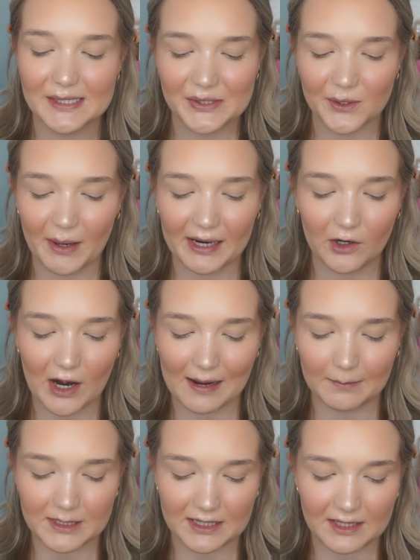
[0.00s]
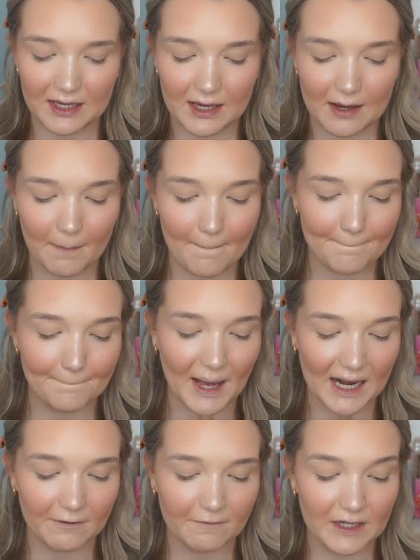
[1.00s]
So I grabbed the
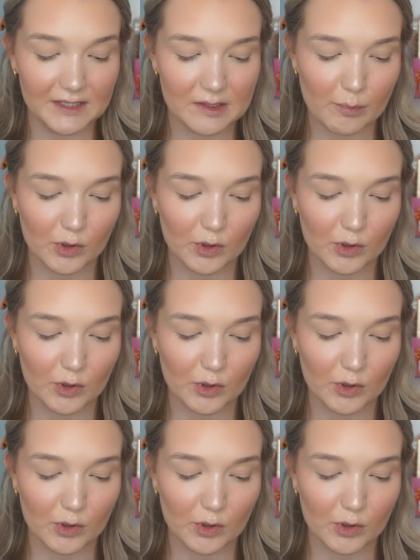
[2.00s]
Benefit